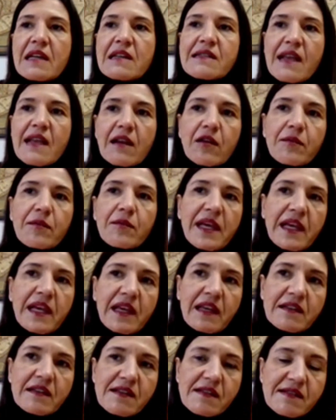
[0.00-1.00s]

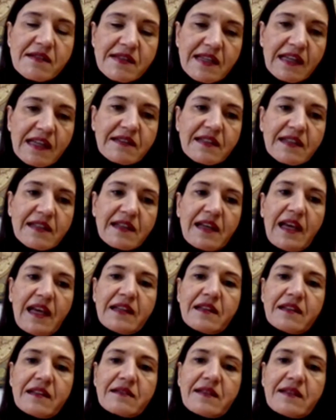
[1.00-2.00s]
Salome is sitting
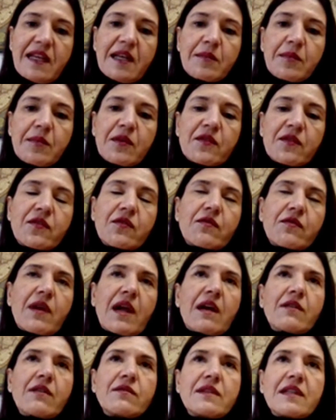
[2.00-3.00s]
at the table
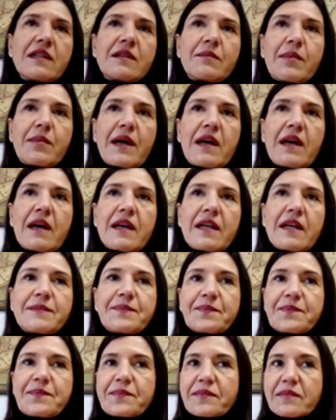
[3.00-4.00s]
surrounded
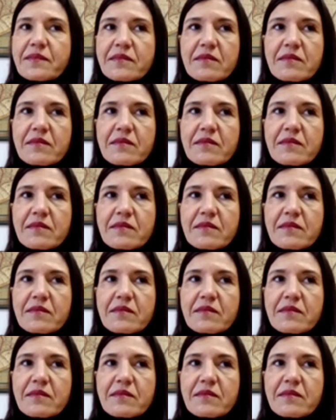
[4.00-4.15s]
by